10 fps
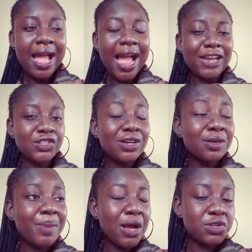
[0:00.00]
I talk
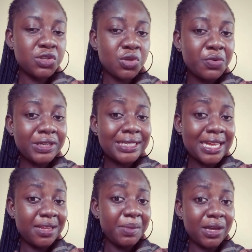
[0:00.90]
about
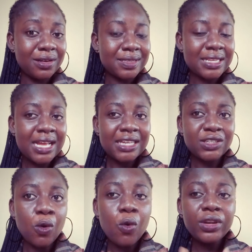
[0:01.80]
storytelling because
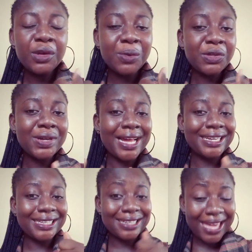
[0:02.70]
the only way you can